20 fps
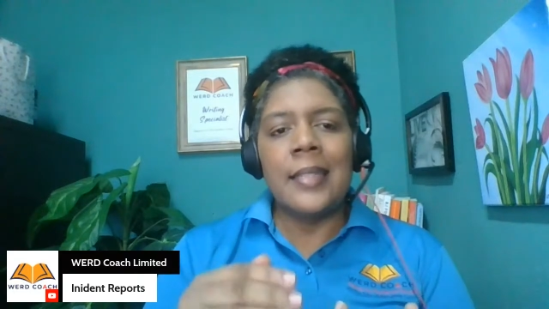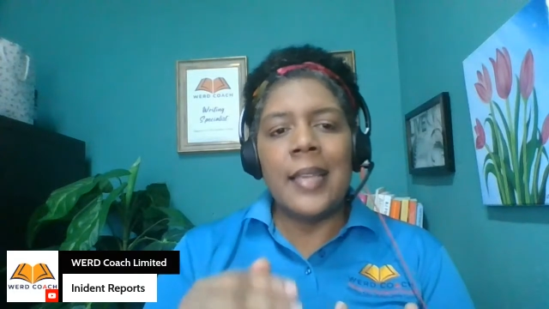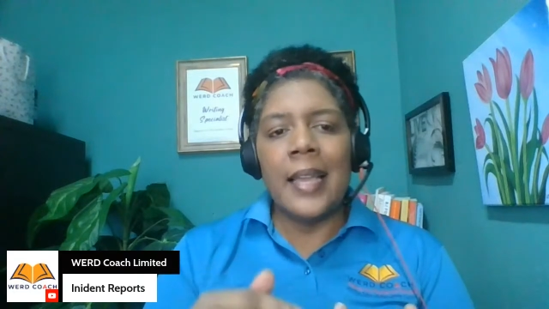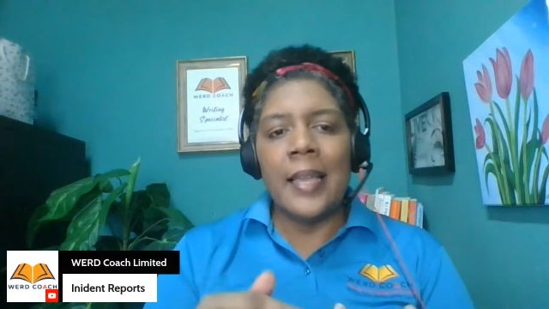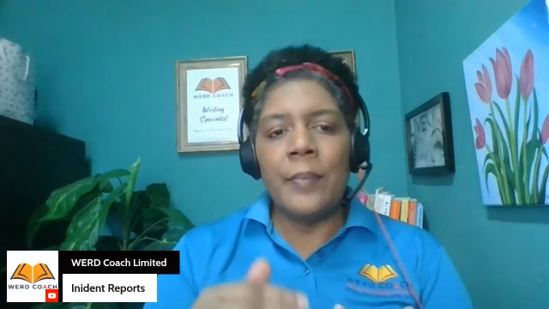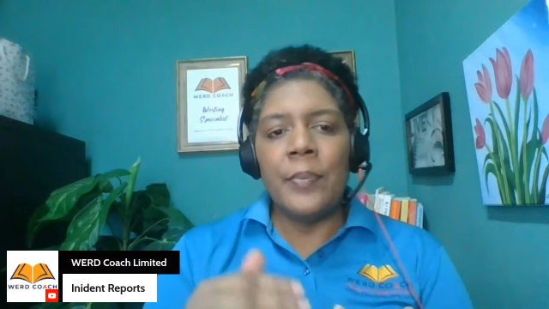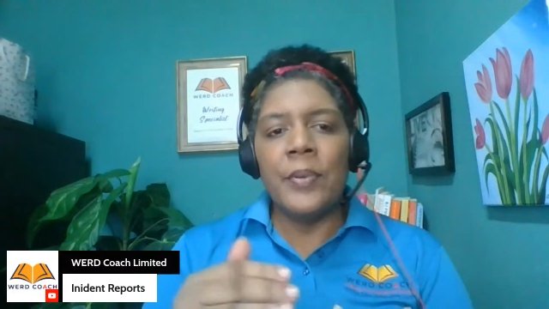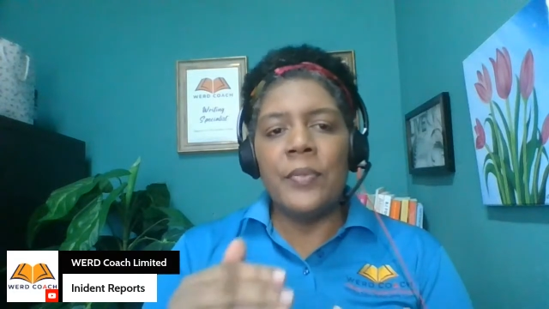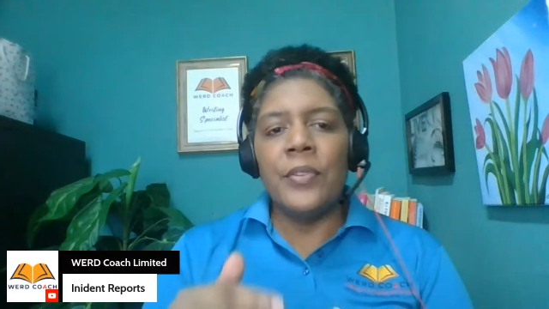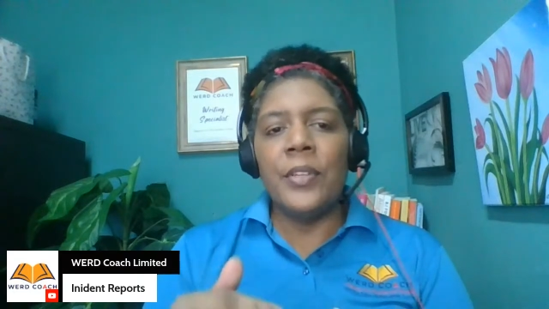
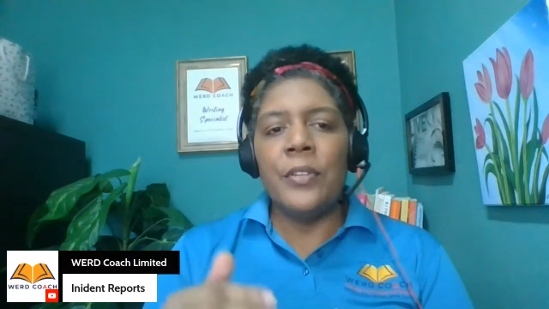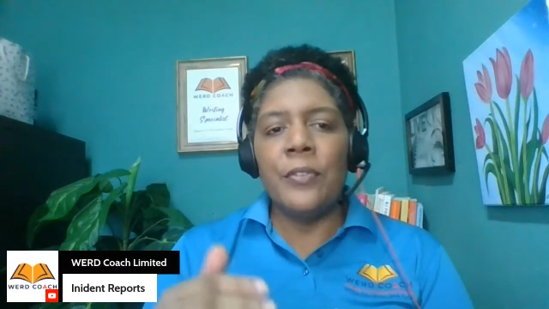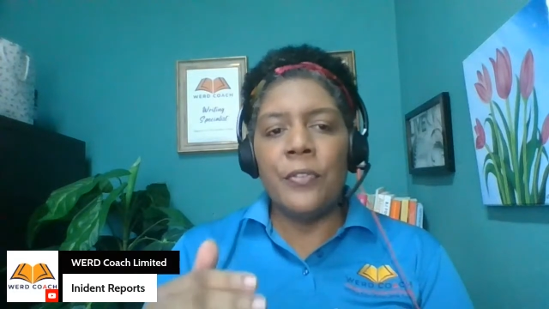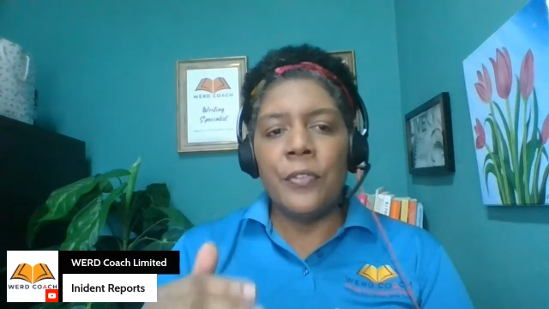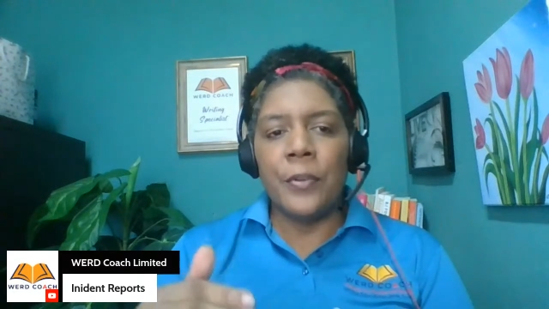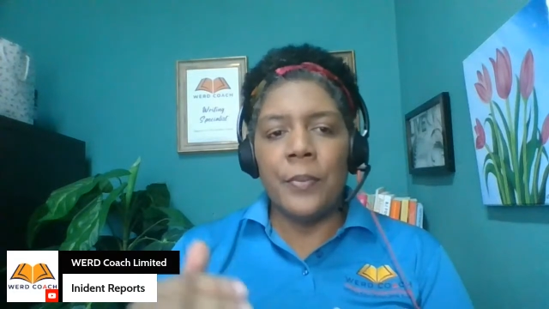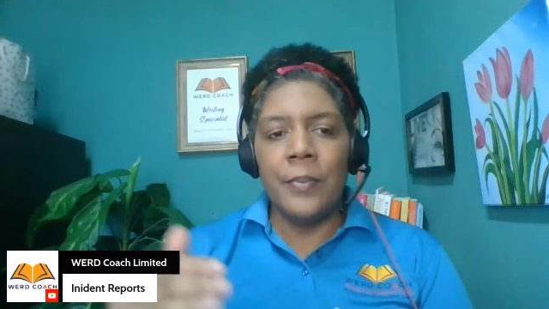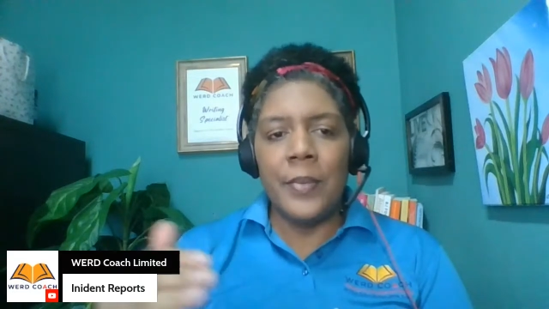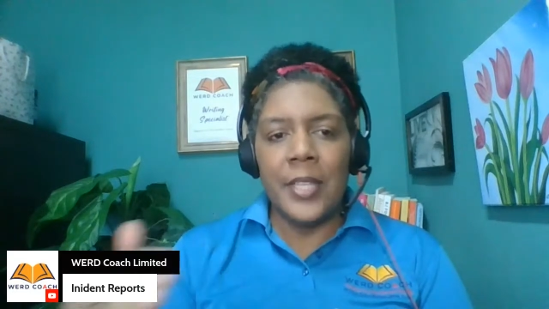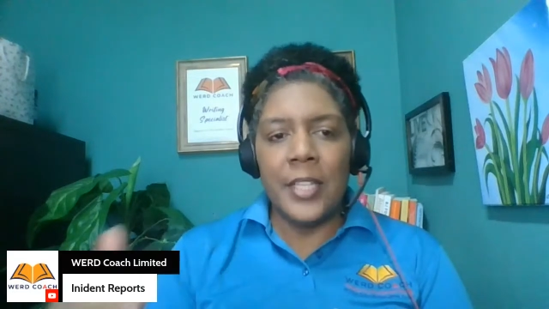type of
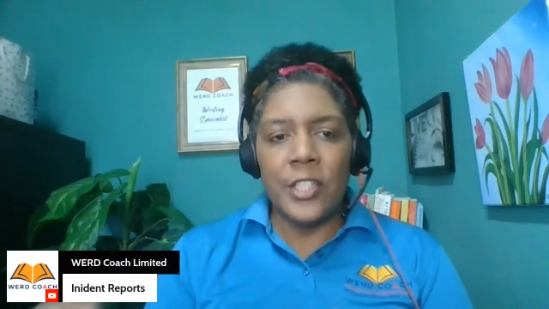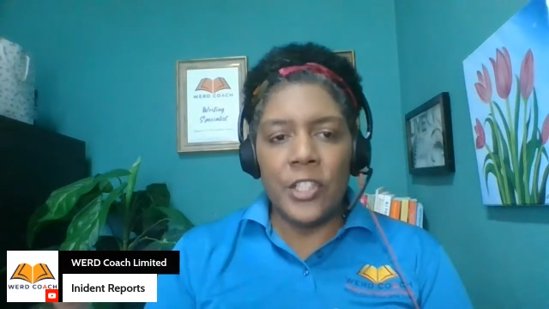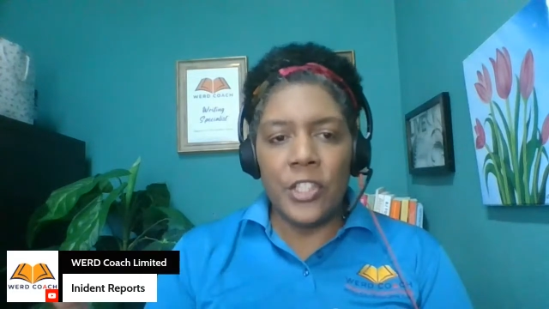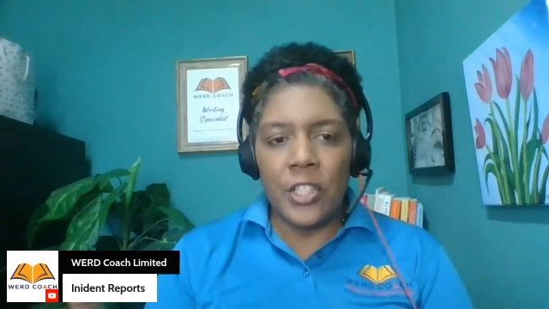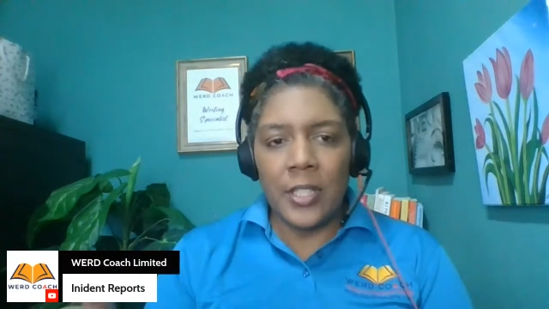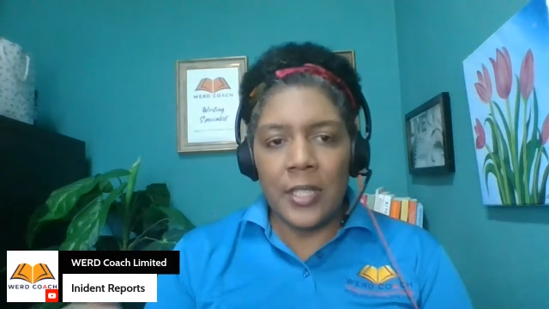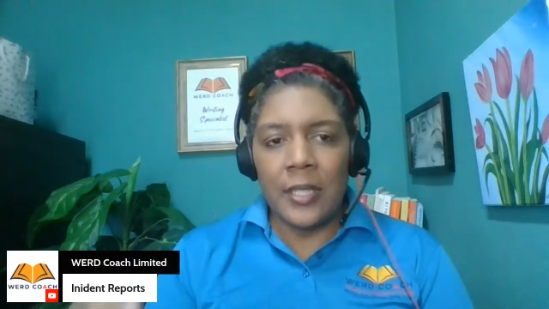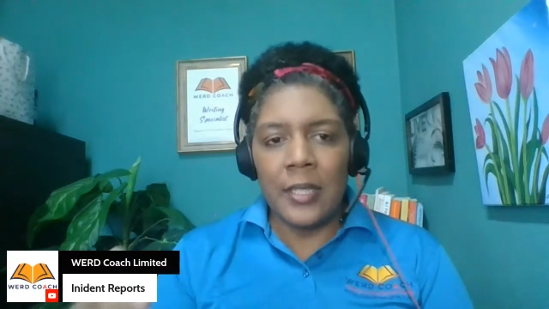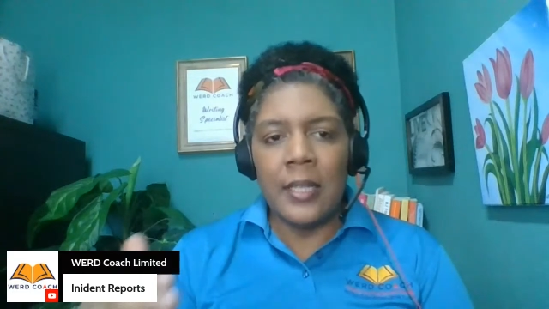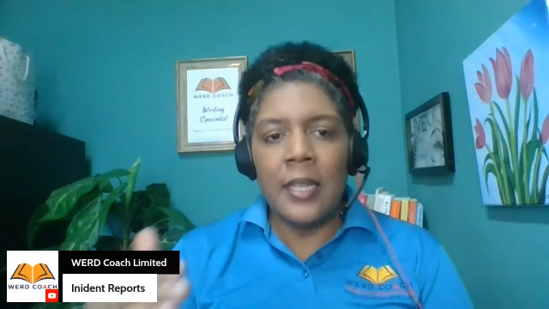
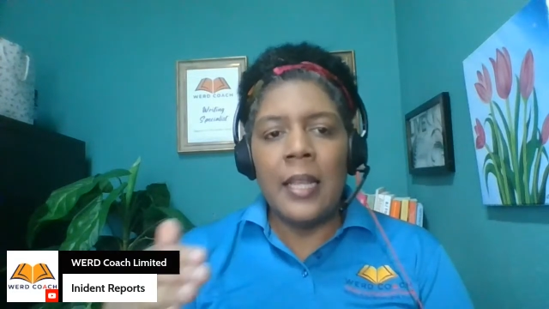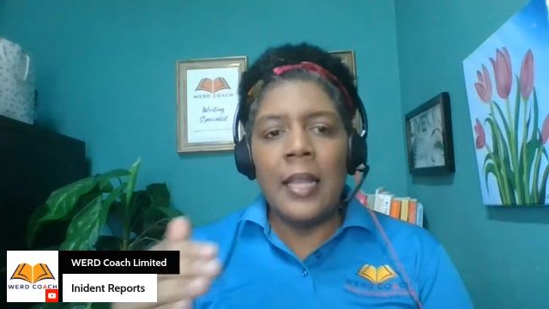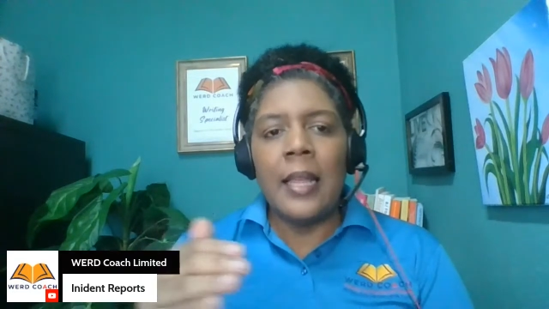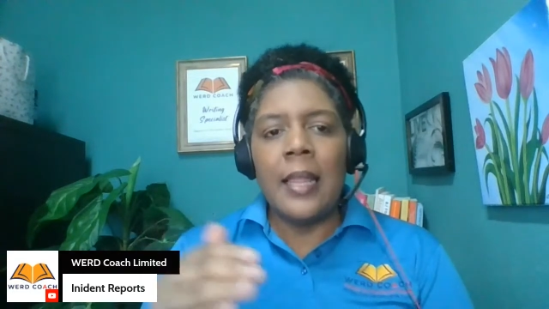information